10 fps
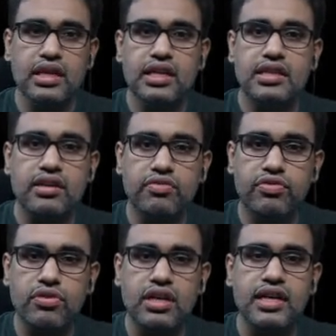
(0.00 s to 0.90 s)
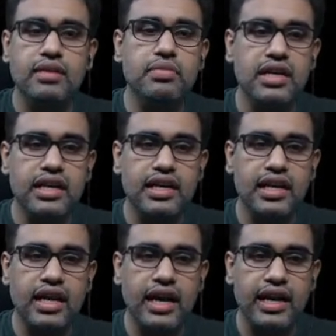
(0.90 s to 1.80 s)
The foregut, midgut and
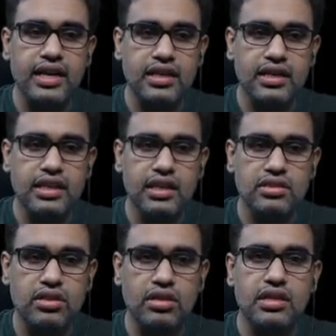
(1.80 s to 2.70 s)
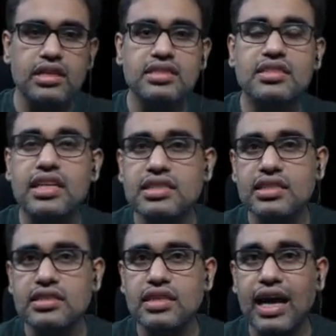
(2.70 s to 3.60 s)
hindgut, these
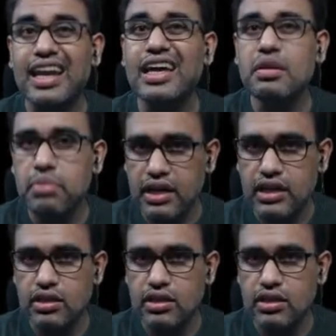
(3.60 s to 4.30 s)
structures are unpaired.